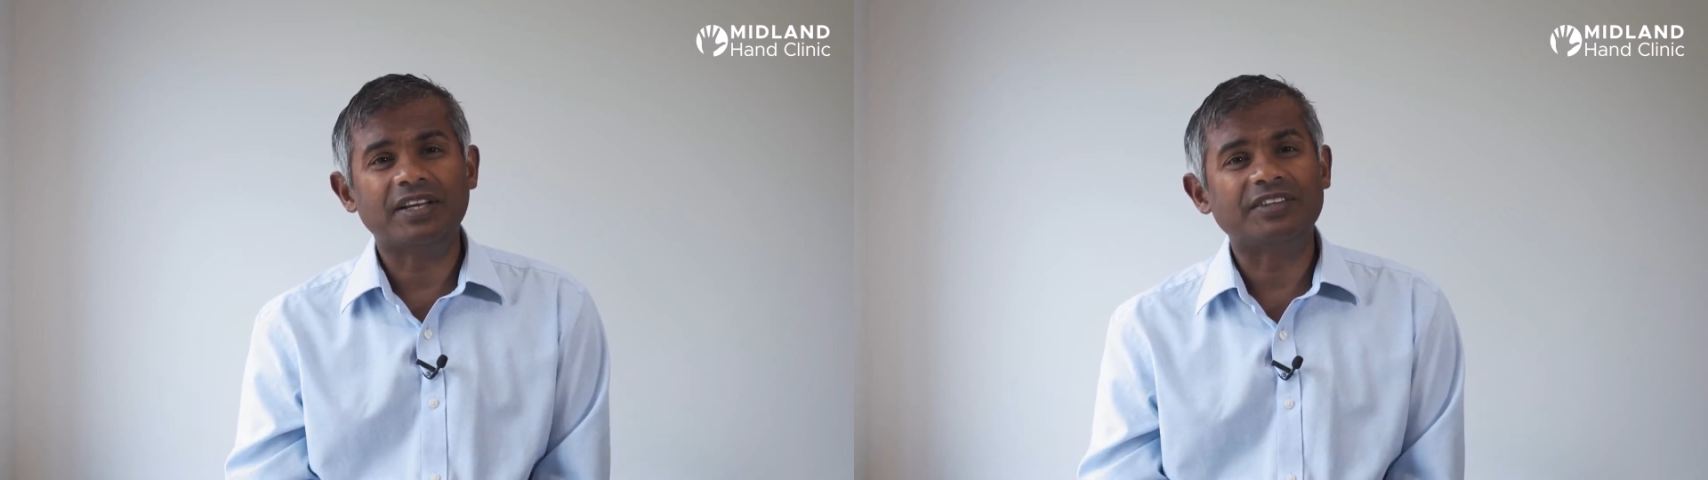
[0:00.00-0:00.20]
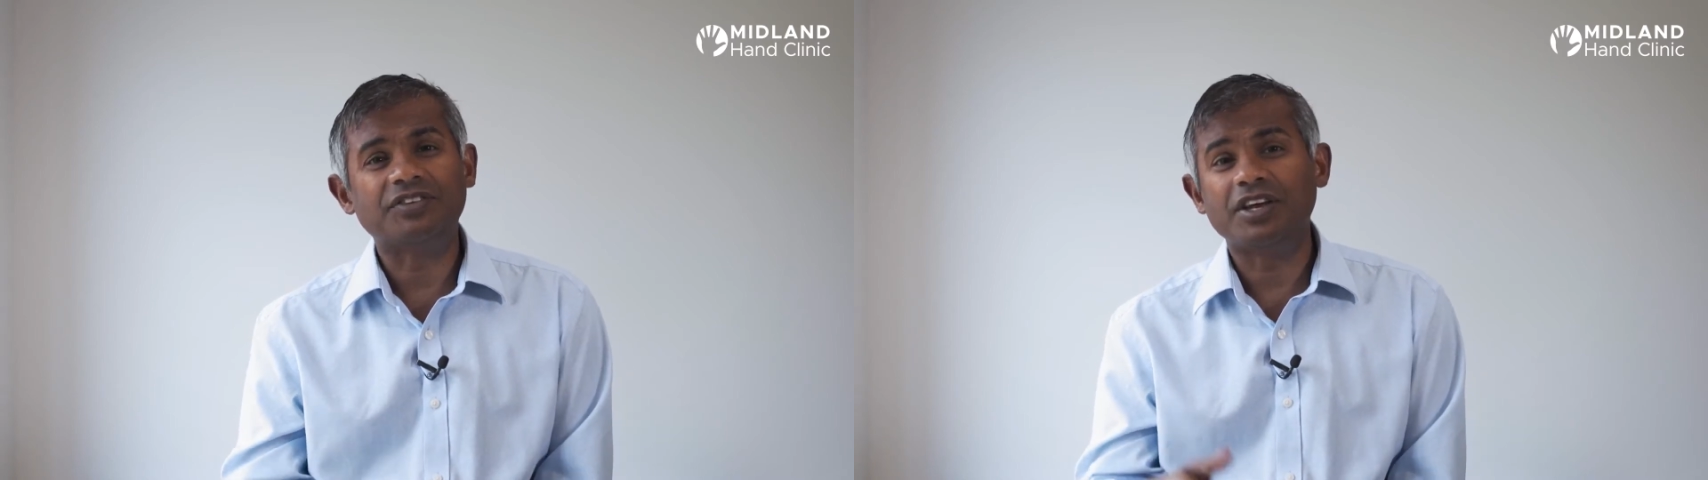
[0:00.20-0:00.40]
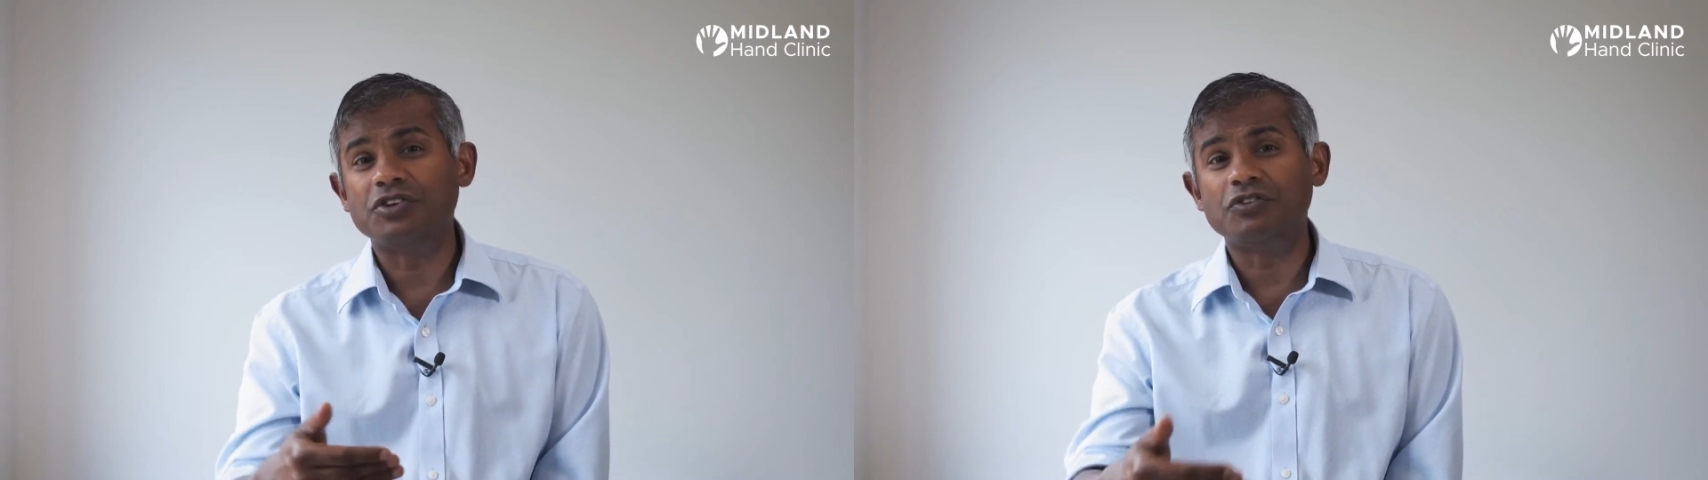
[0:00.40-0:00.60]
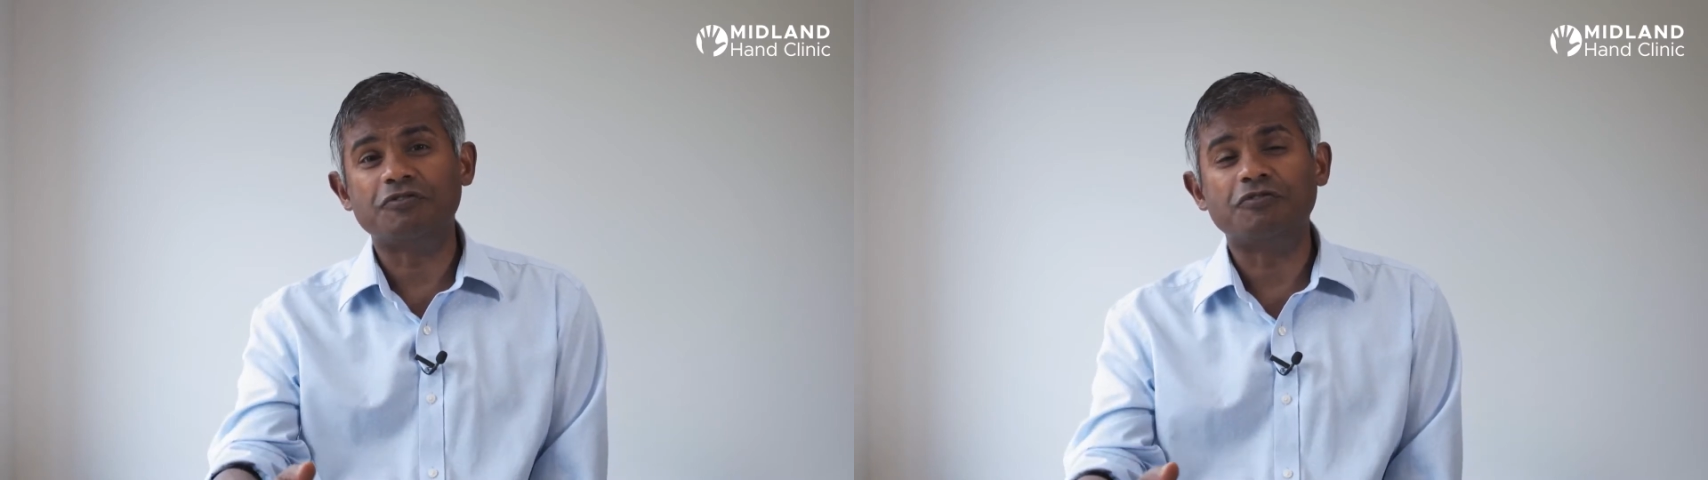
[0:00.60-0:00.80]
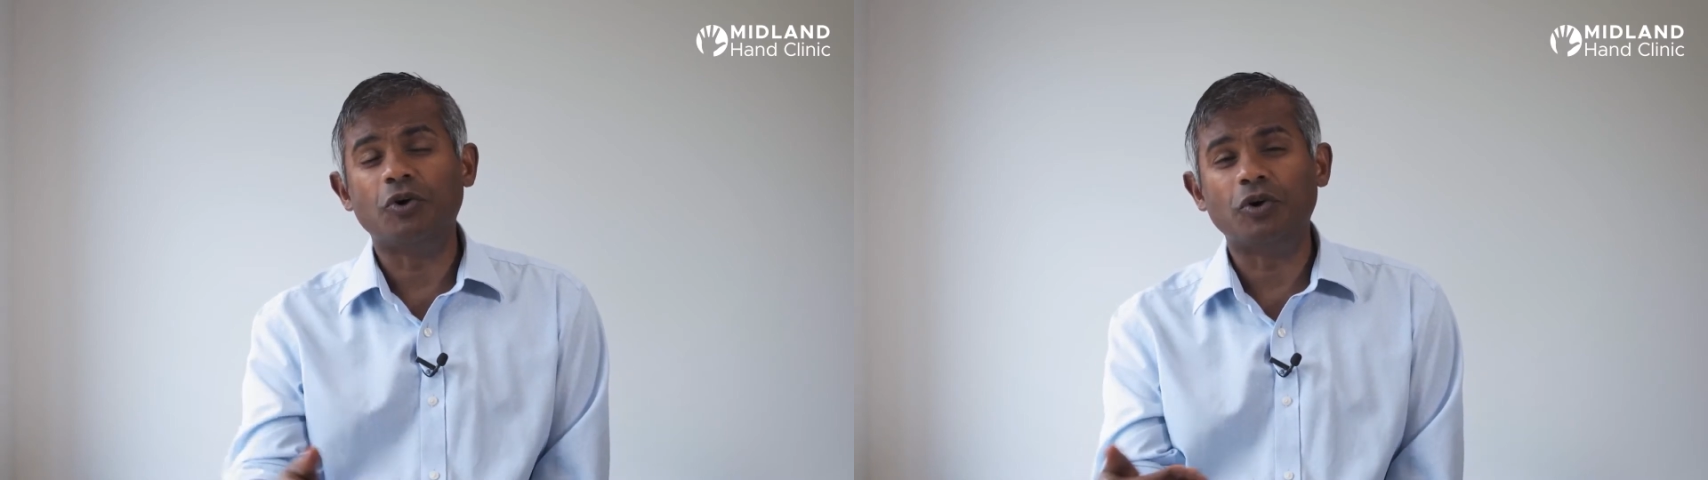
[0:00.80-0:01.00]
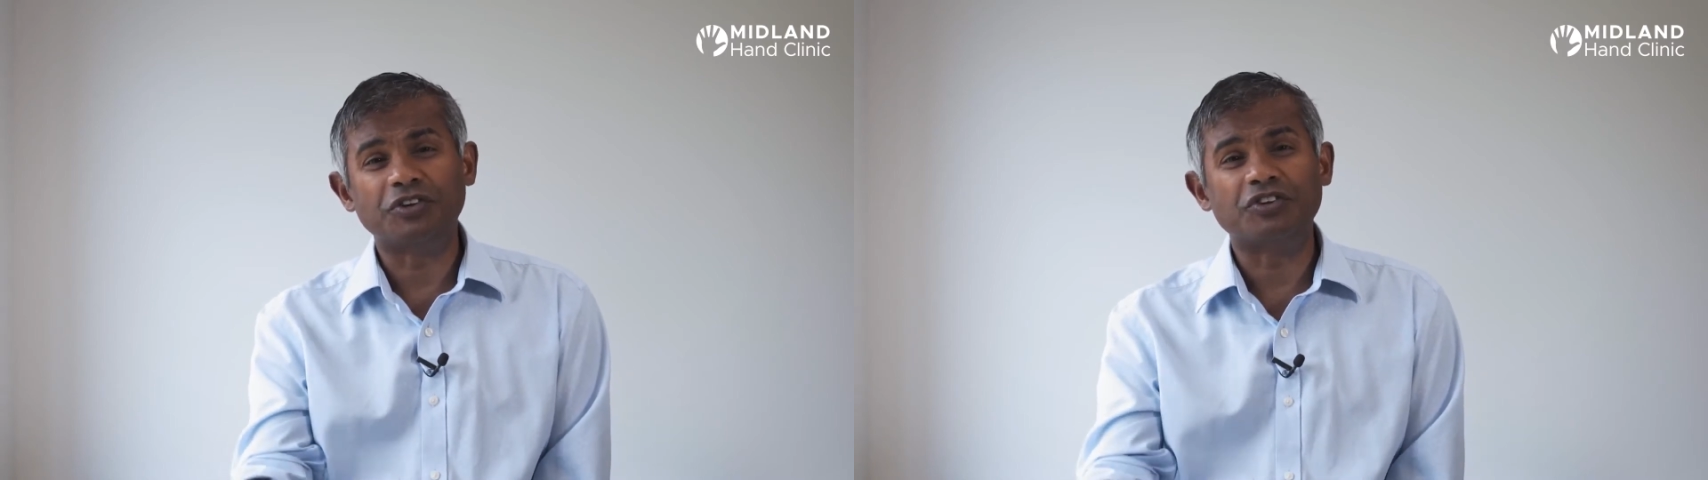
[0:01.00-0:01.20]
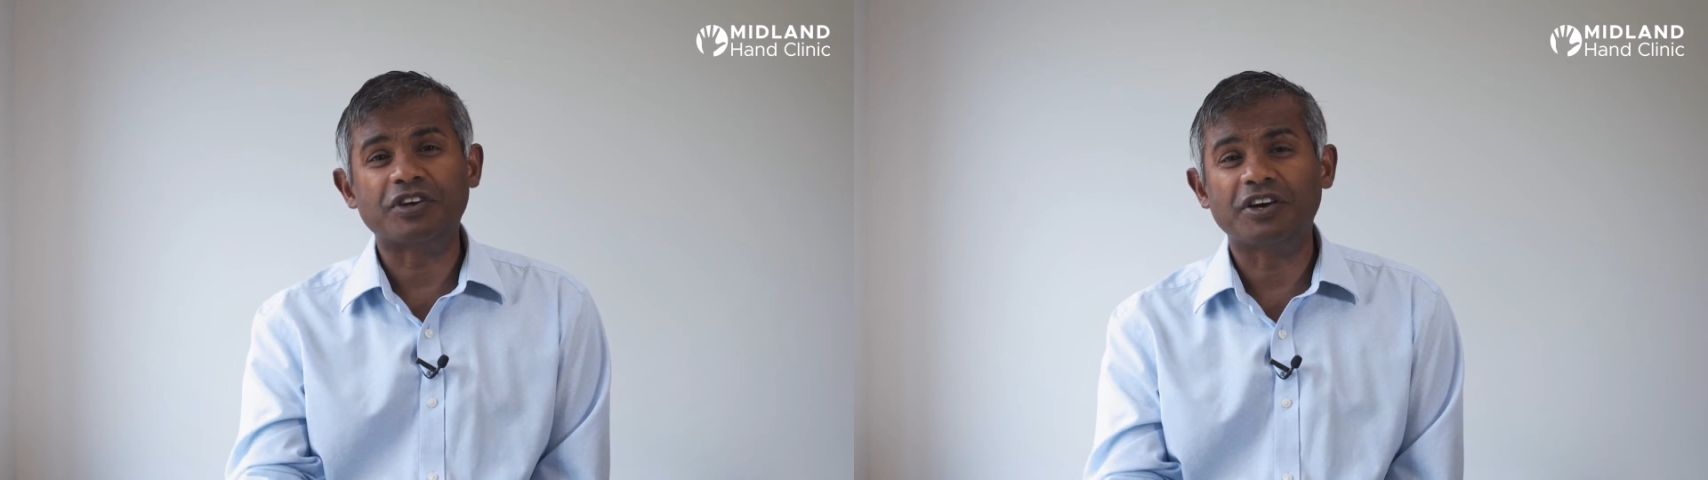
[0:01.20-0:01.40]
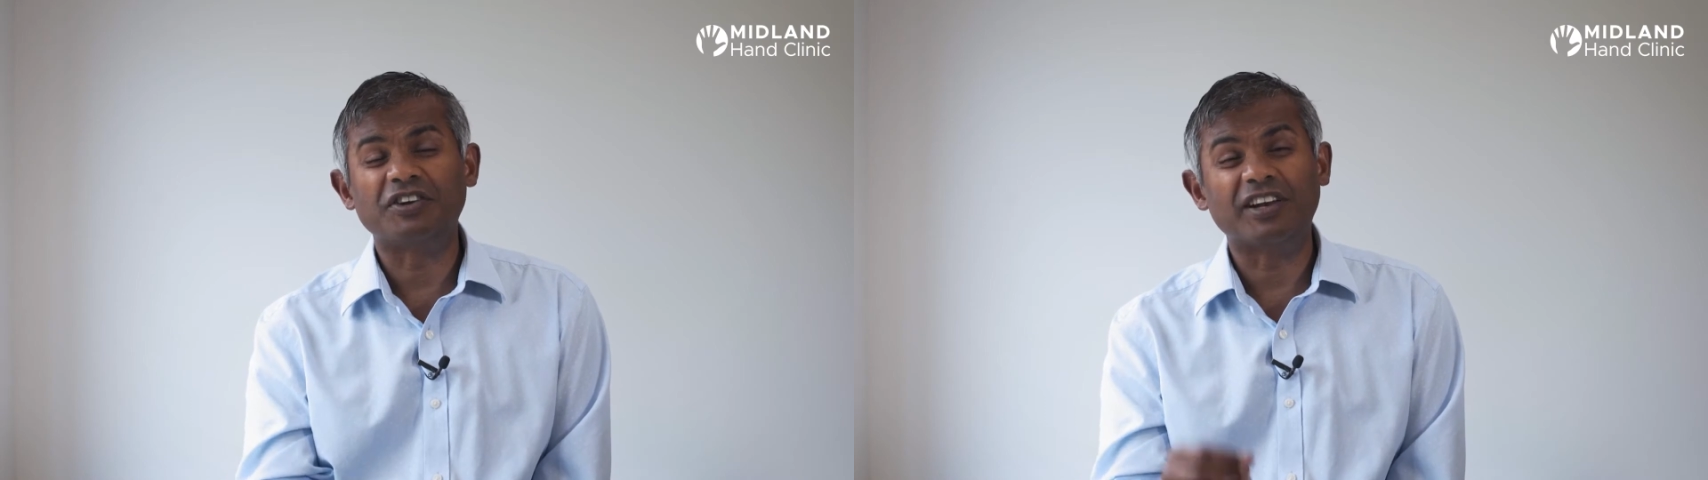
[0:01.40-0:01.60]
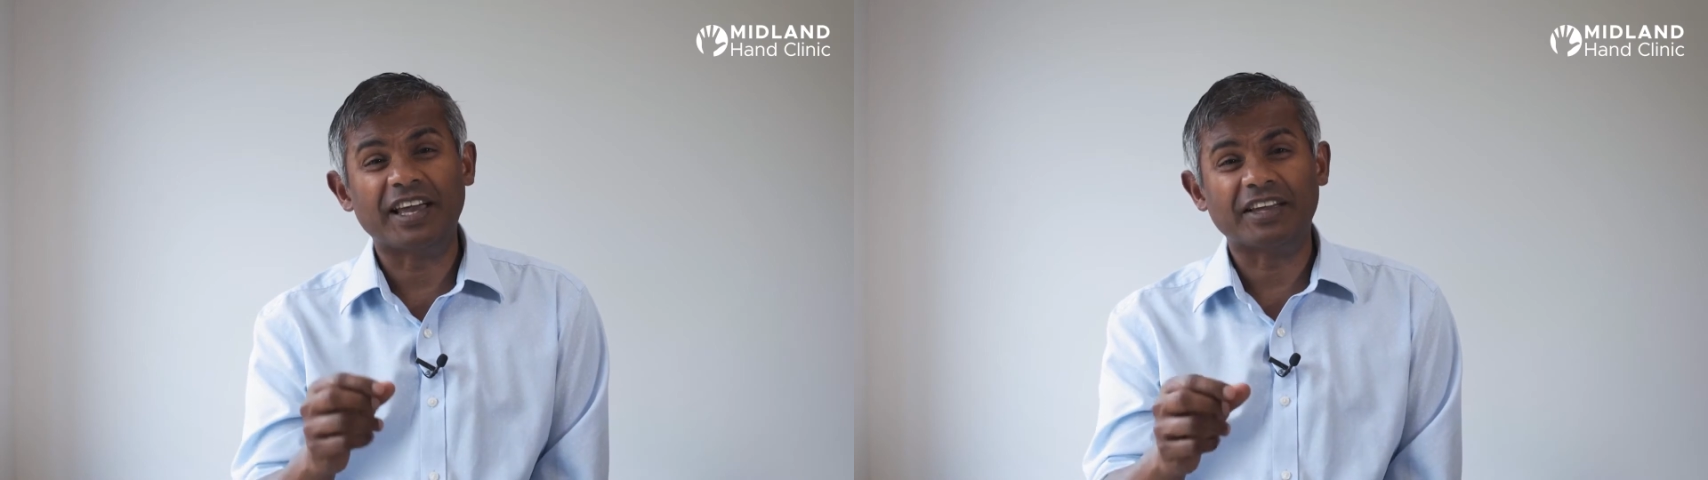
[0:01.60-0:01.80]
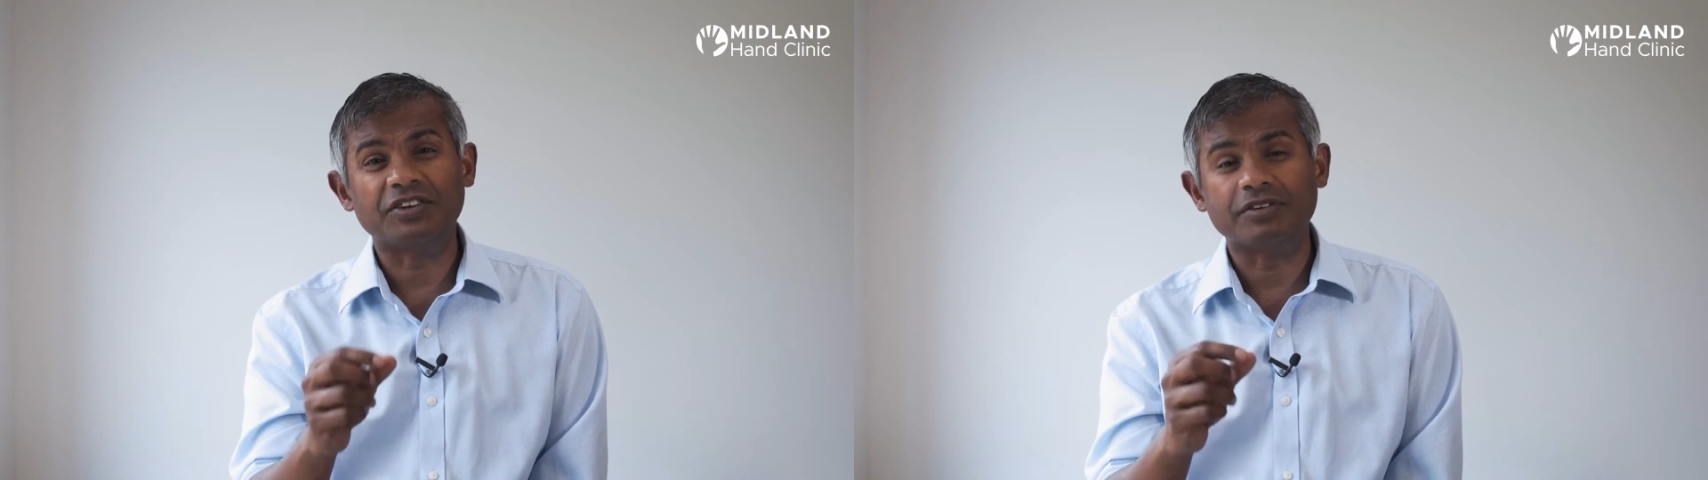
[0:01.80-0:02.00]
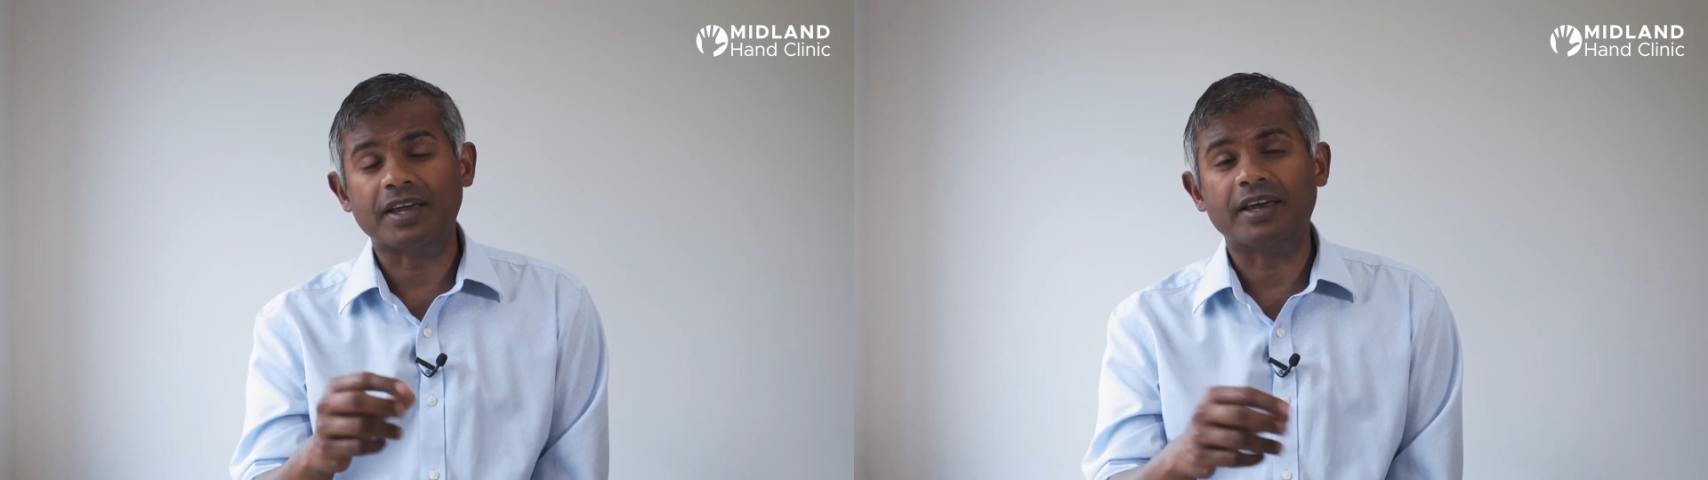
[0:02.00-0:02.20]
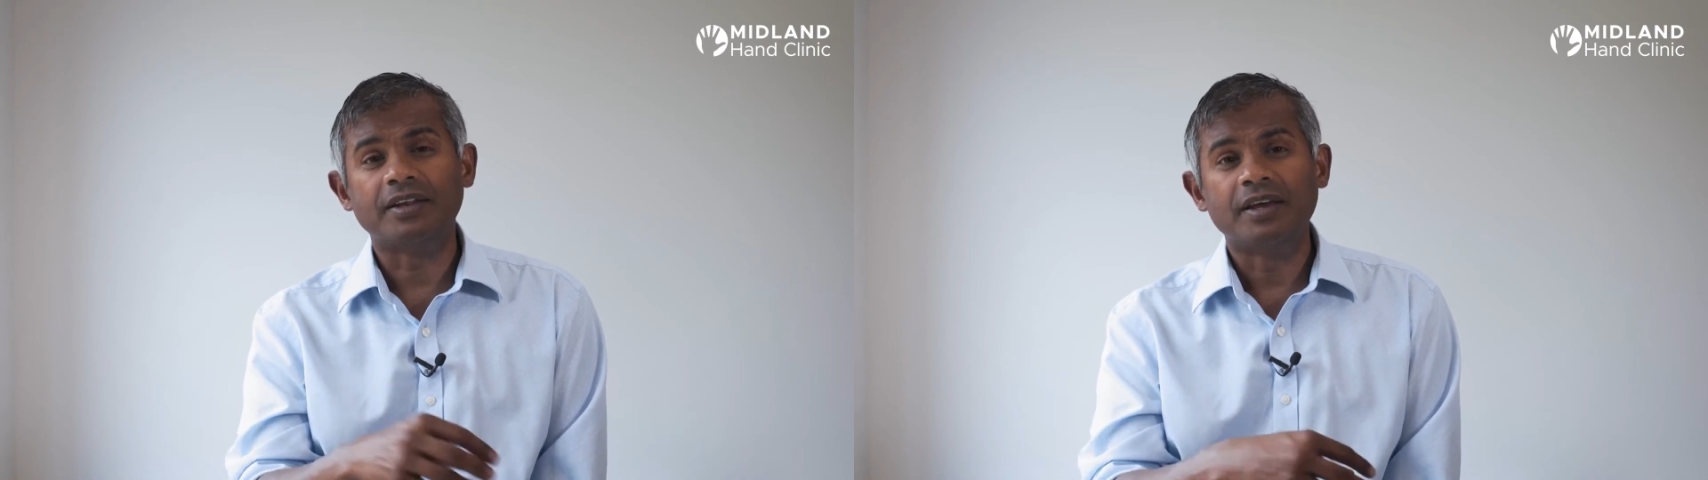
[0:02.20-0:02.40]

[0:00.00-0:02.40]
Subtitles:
let's say you fall and you cut your leg and you get